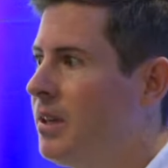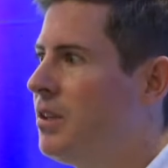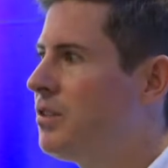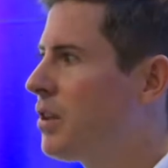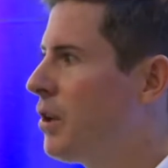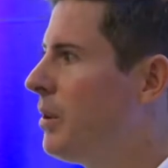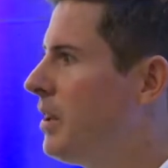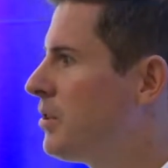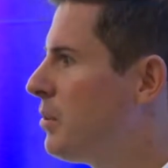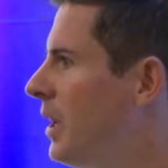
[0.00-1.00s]
So
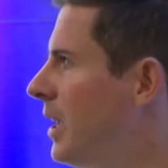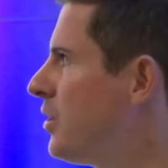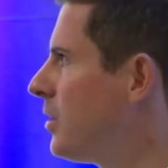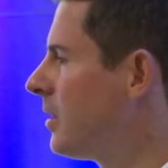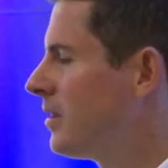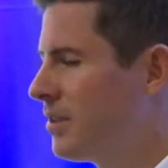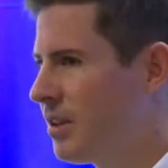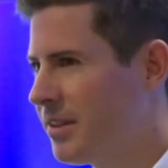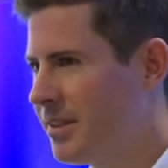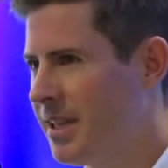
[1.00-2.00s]
it's really interesting to
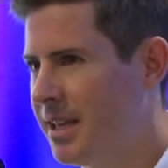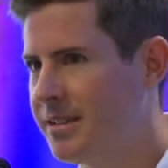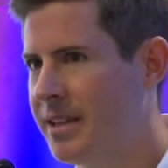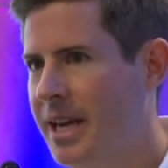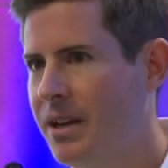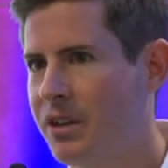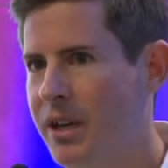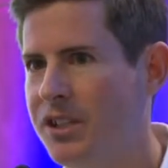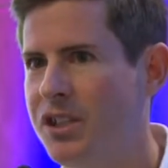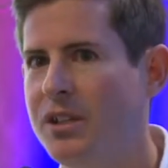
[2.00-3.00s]
start to test that out and go,
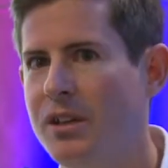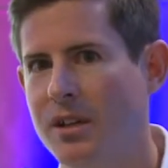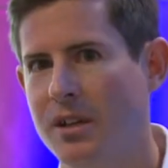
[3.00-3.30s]
actually,